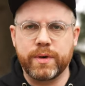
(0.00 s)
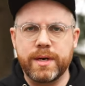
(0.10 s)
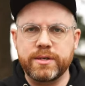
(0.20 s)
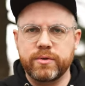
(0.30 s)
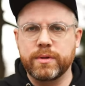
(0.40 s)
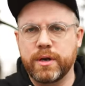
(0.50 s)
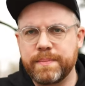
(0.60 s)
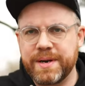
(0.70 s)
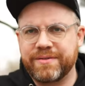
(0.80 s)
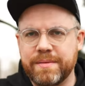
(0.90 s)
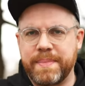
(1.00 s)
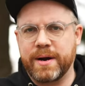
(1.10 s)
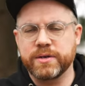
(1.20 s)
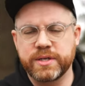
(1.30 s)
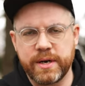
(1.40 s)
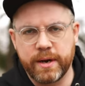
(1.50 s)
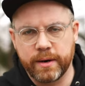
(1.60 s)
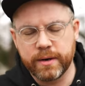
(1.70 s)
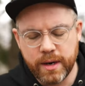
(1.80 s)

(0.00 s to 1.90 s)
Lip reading: We're going to do a little bit of comparison here.